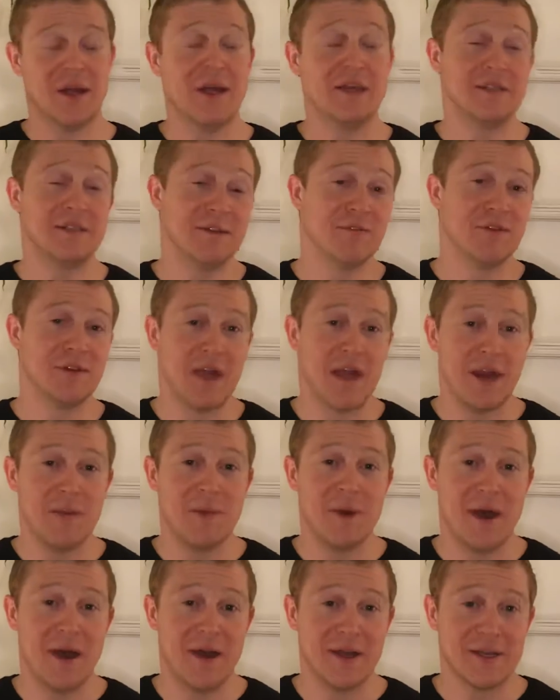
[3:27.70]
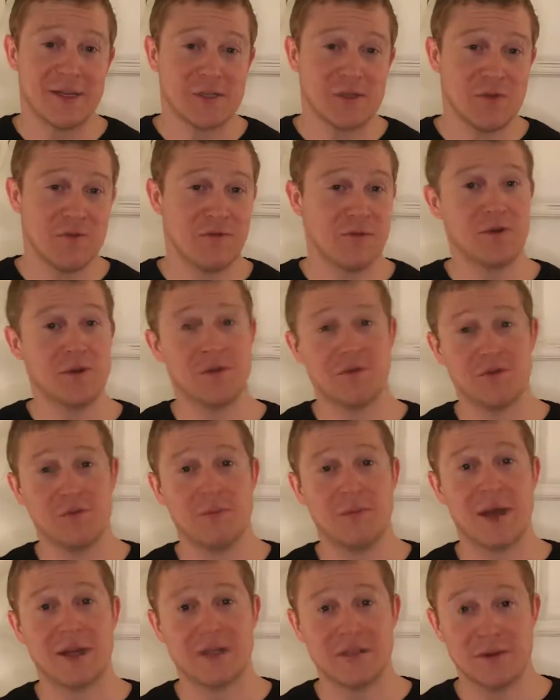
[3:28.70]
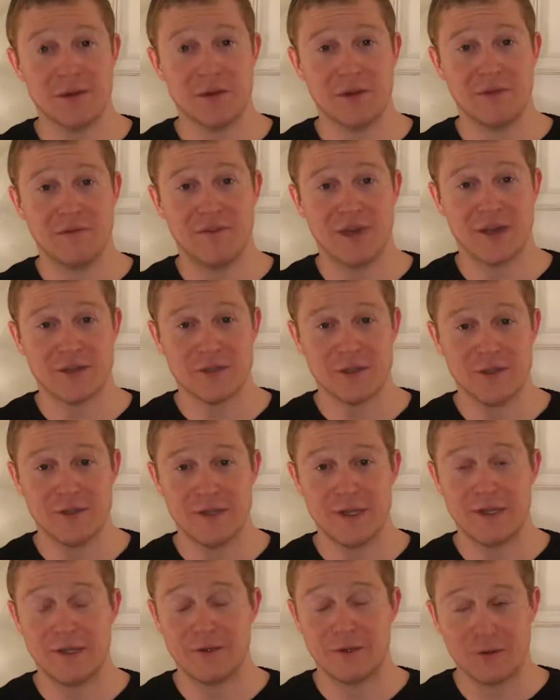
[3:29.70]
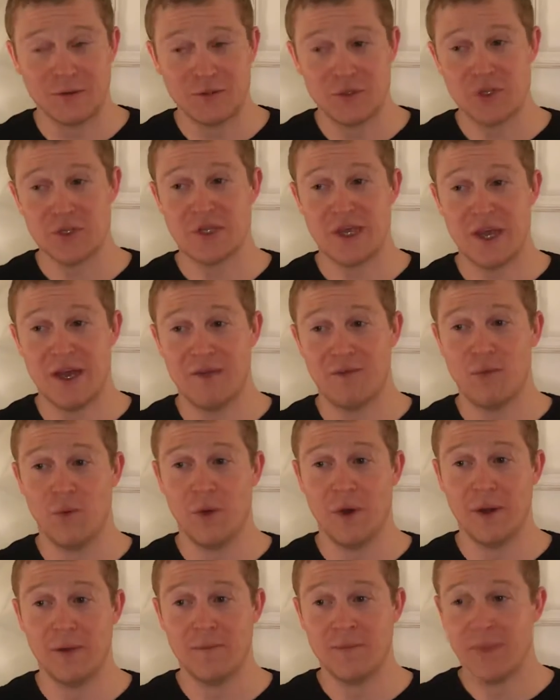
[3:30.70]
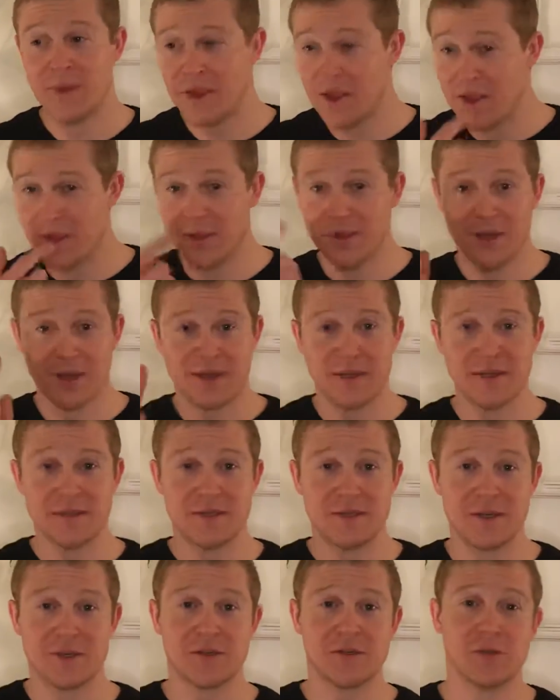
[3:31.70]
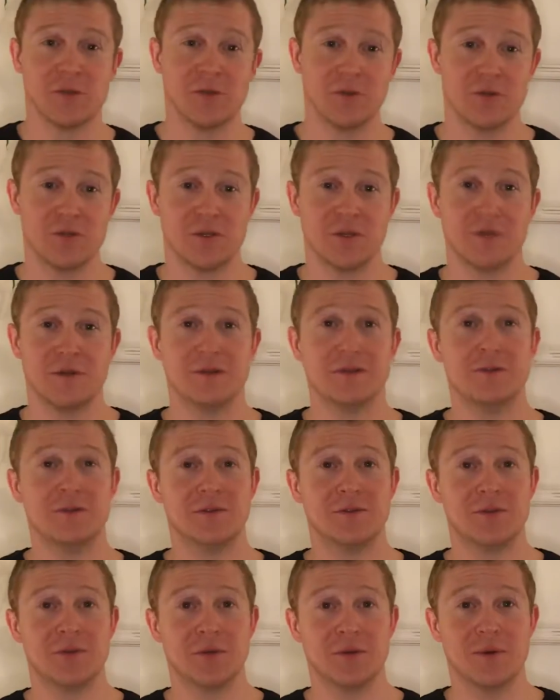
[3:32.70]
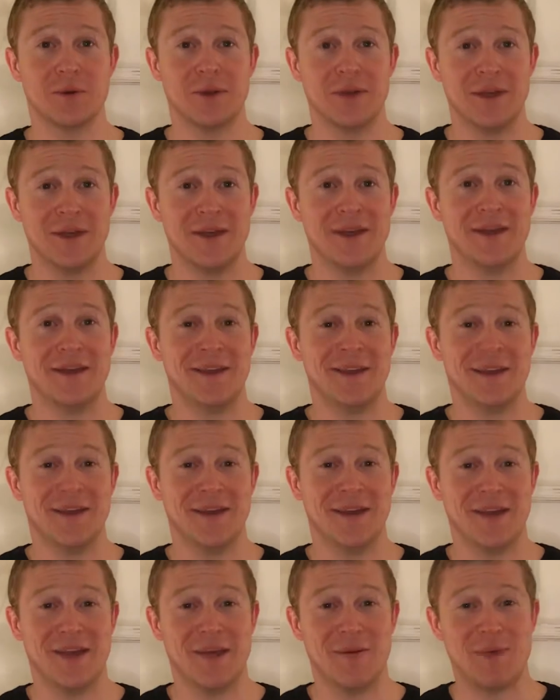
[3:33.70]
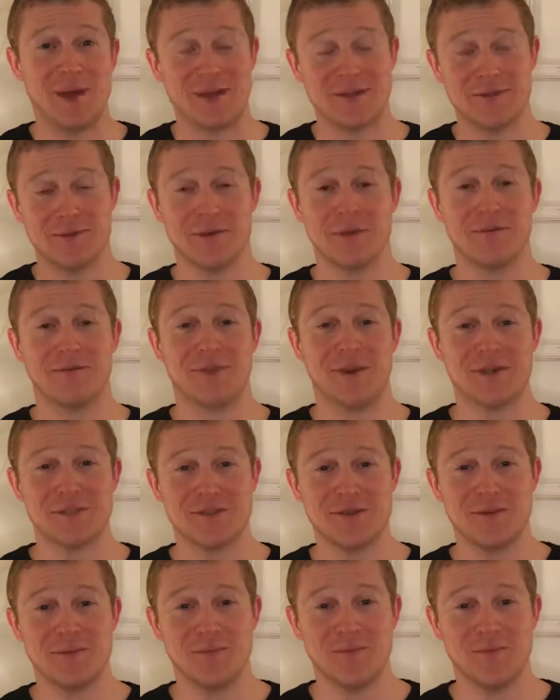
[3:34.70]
different antibiotics for different bacterial infections, and you don't just have one lick and stick solution to a bacterial infection.